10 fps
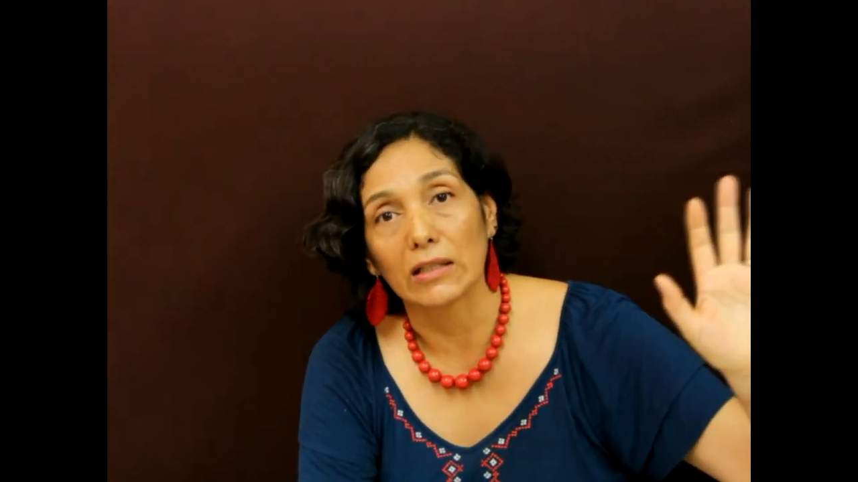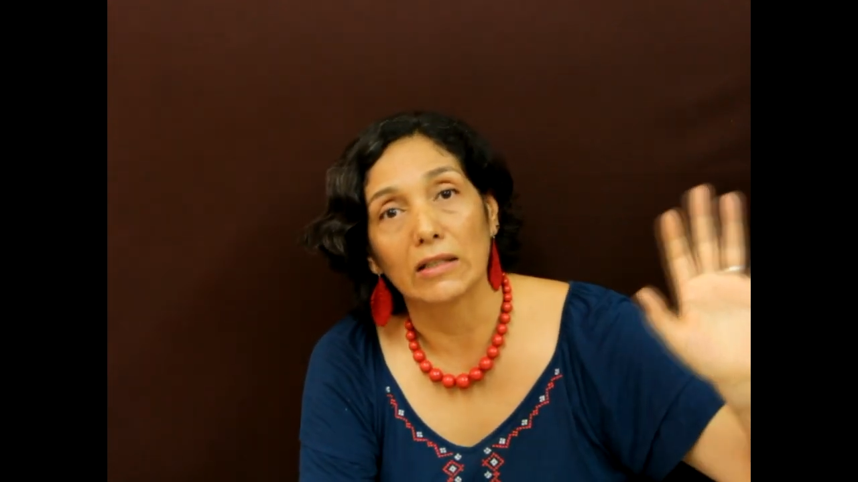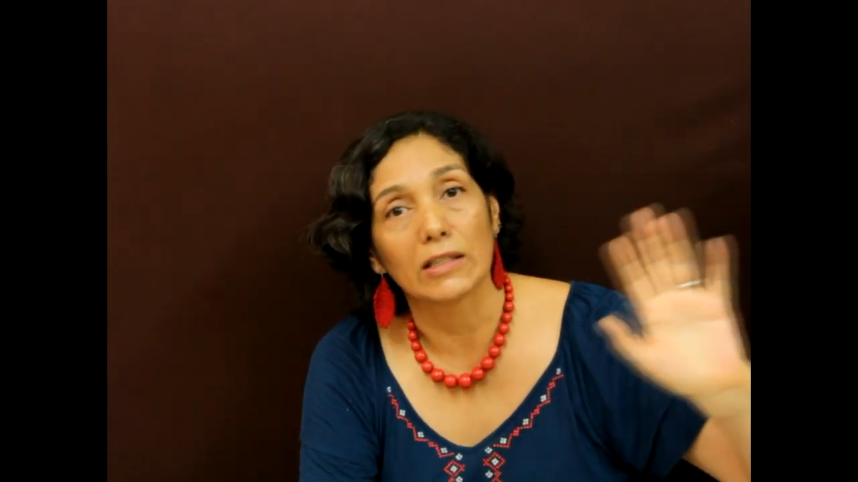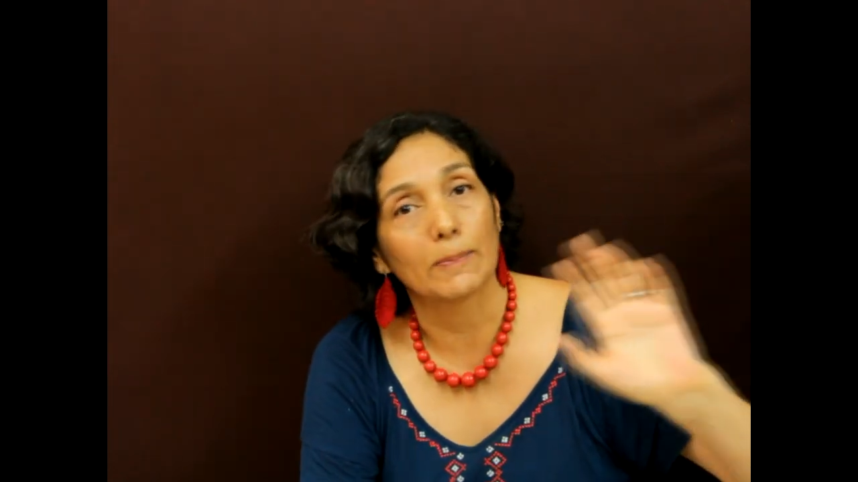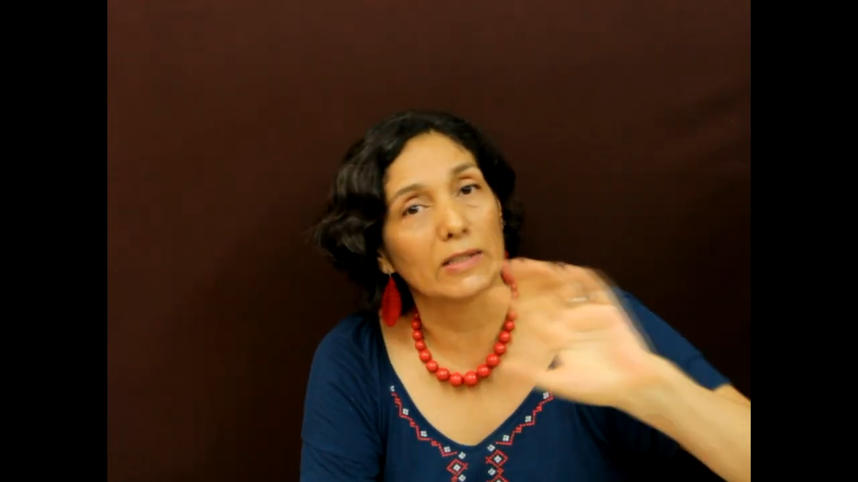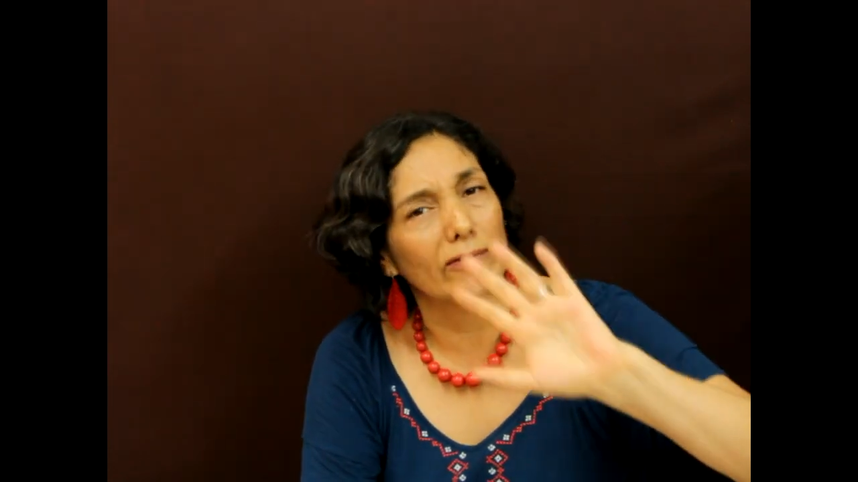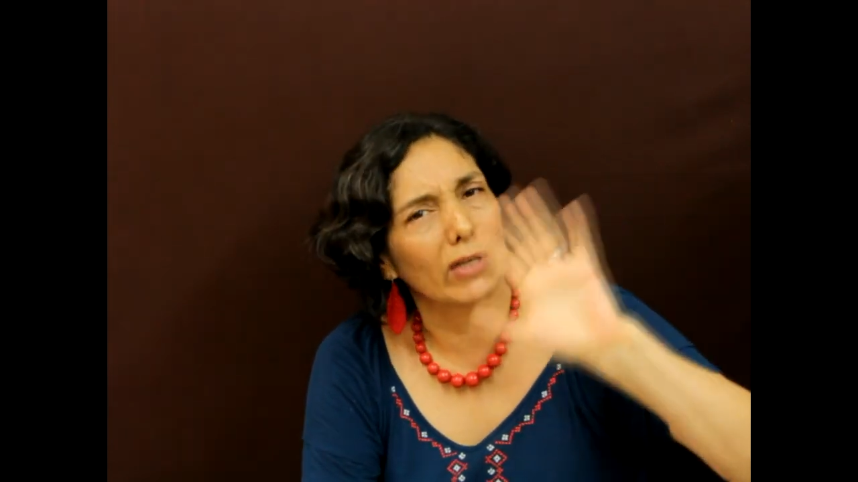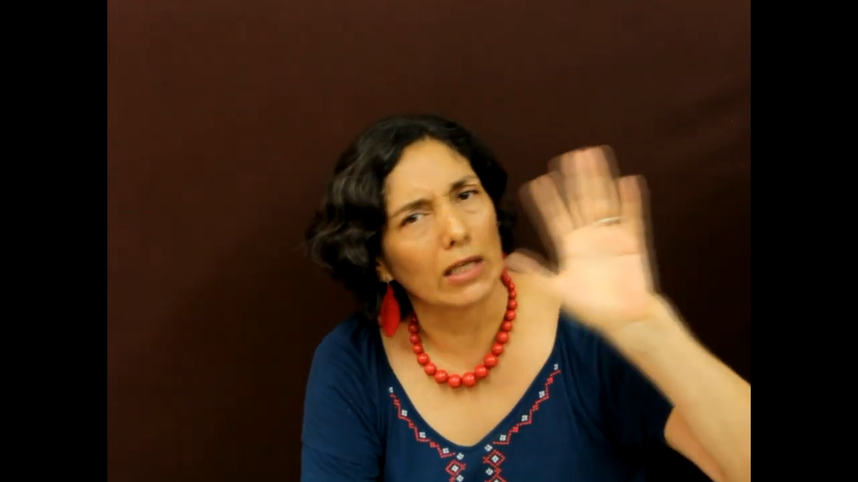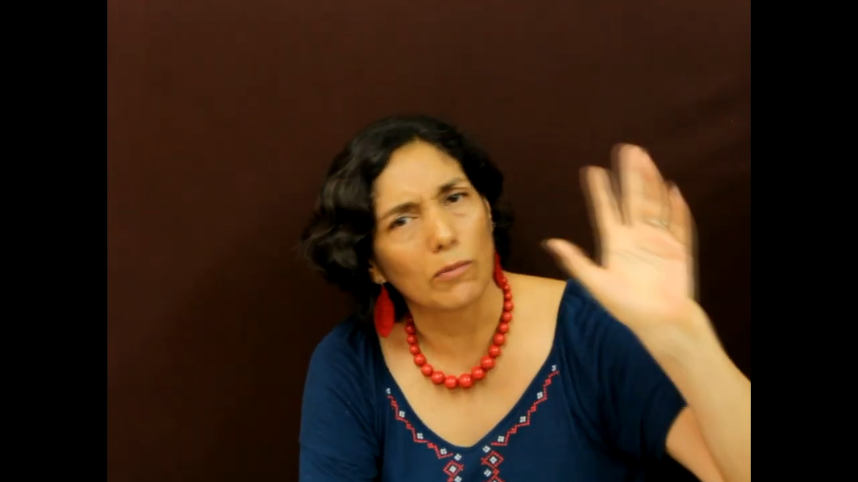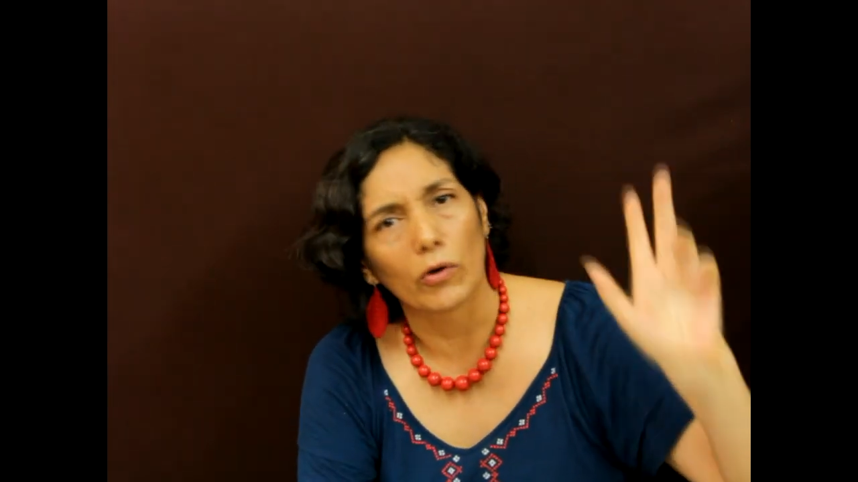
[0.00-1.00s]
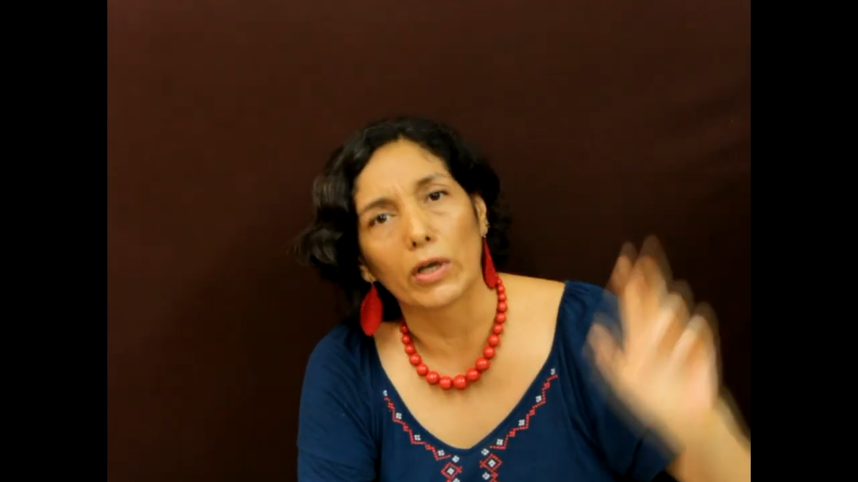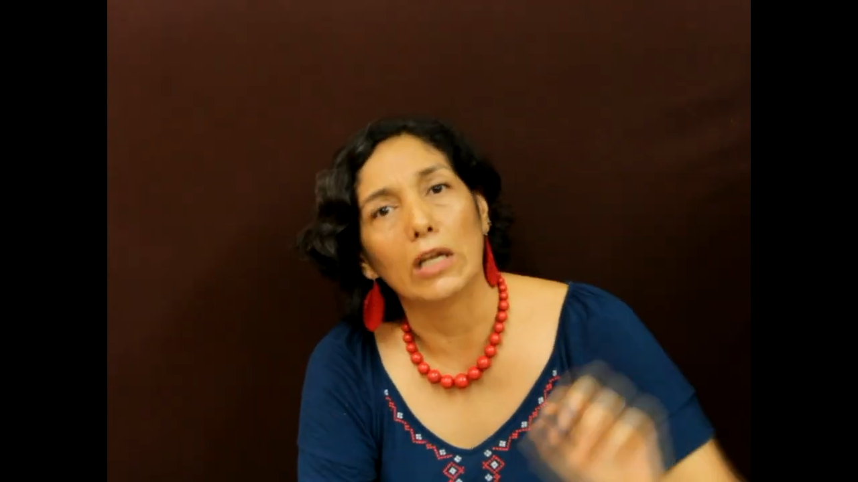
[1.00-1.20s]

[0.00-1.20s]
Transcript: uh, specifically more